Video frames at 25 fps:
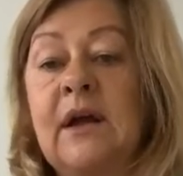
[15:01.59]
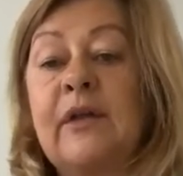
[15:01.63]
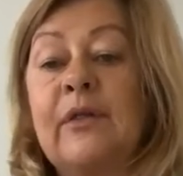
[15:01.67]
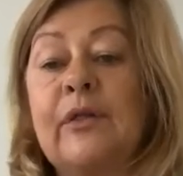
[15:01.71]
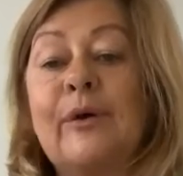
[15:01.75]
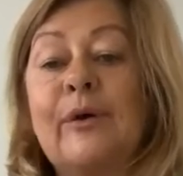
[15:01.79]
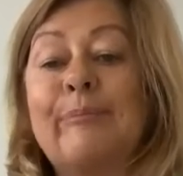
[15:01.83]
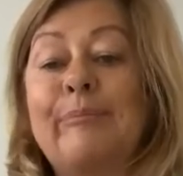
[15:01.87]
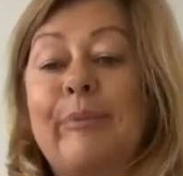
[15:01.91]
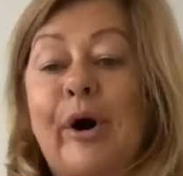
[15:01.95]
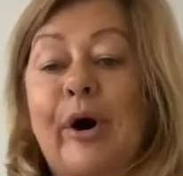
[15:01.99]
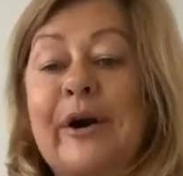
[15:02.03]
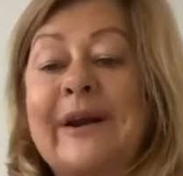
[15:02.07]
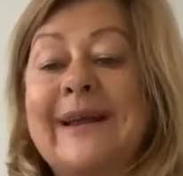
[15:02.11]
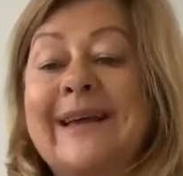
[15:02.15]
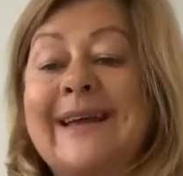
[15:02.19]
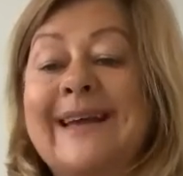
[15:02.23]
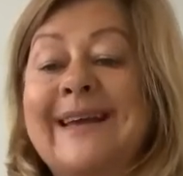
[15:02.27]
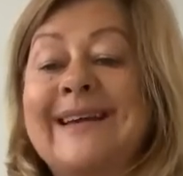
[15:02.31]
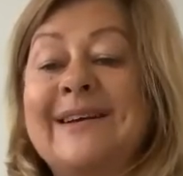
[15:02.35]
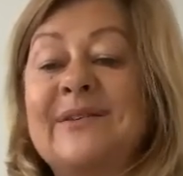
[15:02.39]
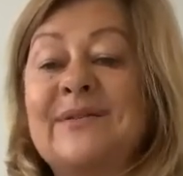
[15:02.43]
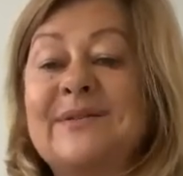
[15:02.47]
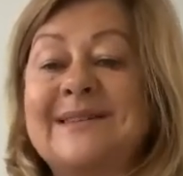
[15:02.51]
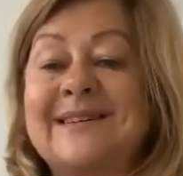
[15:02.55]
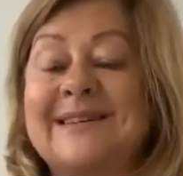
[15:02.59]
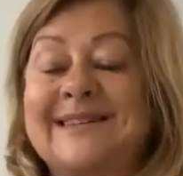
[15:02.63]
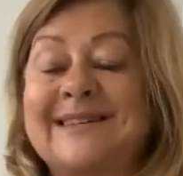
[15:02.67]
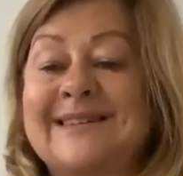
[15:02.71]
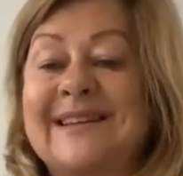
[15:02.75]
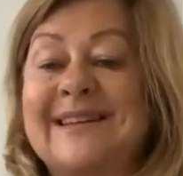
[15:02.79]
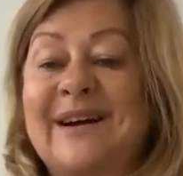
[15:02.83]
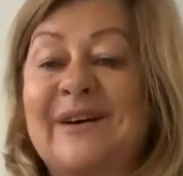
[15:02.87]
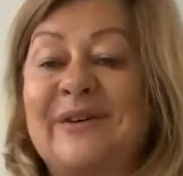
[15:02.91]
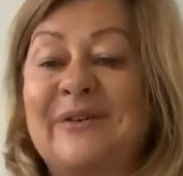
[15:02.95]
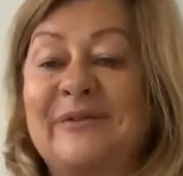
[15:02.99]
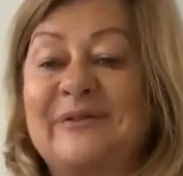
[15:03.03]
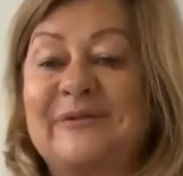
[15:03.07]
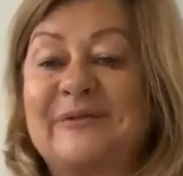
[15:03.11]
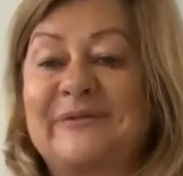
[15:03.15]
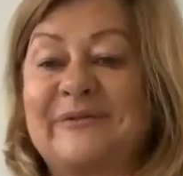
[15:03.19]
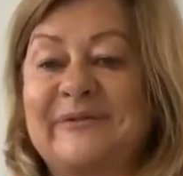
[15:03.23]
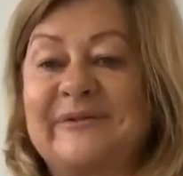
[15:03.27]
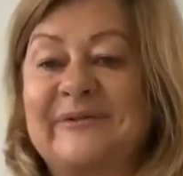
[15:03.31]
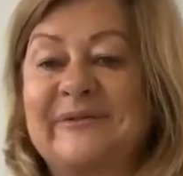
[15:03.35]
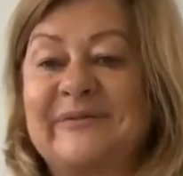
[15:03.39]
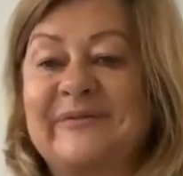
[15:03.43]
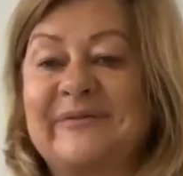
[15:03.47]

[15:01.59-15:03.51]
The body heals itself.